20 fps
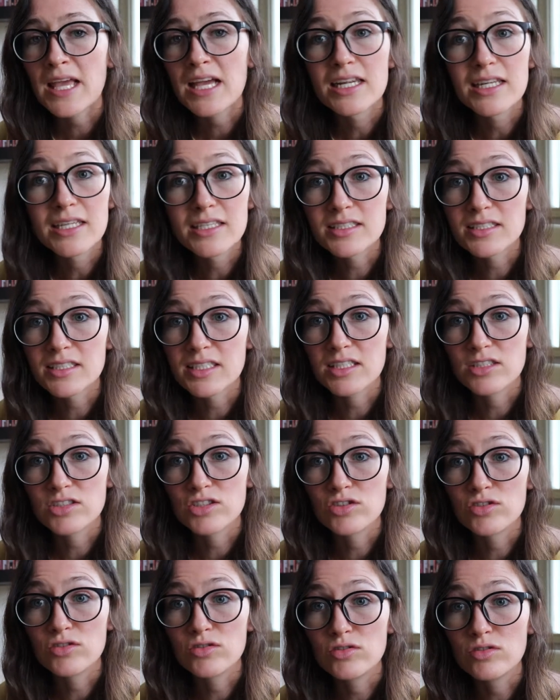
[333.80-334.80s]
listening
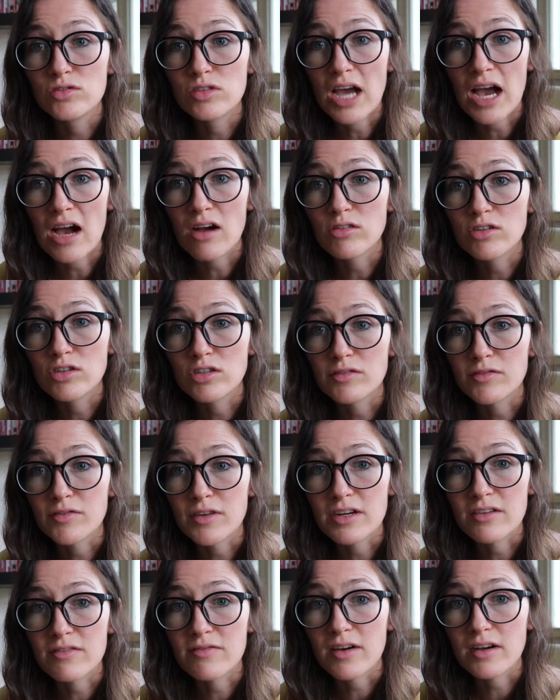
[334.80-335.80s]
to how
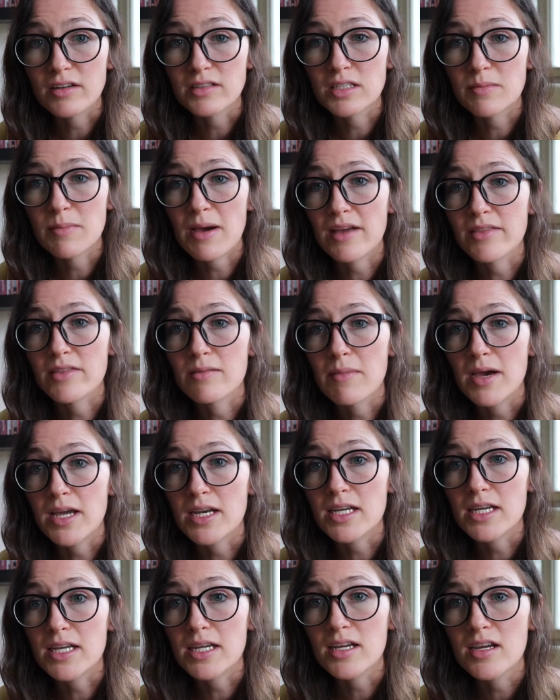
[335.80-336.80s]
girlfriend felt about the
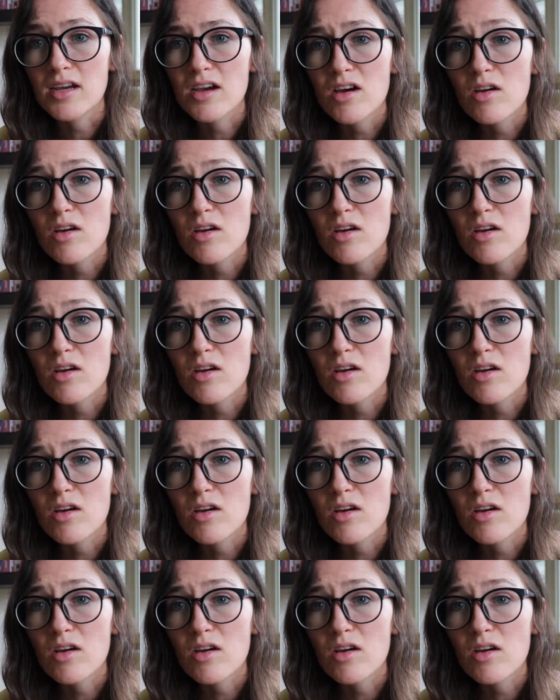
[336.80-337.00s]
money?